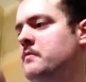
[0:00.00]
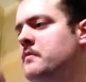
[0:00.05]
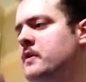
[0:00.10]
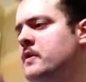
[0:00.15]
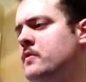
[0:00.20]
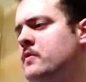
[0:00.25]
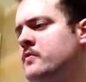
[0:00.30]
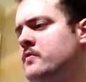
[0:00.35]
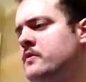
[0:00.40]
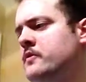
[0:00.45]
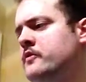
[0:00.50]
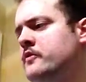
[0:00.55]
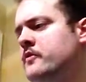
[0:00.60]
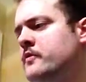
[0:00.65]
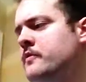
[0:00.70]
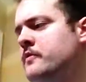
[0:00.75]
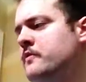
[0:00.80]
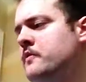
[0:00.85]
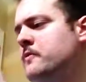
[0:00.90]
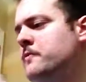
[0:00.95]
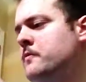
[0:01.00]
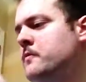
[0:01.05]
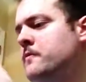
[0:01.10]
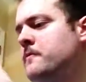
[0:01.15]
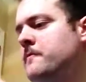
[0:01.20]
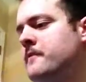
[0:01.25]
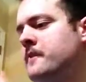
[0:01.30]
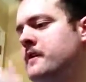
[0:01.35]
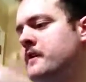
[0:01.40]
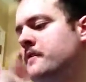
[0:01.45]
about one, two, three, four,
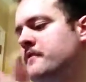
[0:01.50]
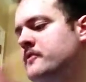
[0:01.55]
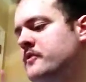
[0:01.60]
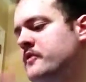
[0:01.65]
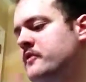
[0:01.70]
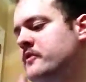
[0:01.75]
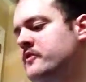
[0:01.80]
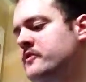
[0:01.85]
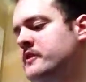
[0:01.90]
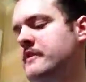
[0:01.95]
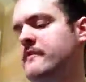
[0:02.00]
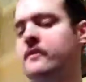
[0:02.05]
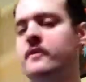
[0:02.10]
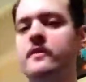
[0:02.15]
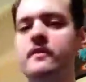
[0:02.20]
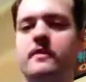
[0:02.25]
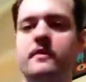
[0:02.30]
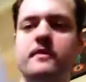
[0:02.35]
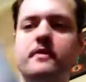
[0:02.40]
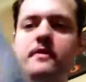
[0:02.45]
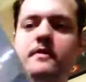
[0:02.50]
five, six, seven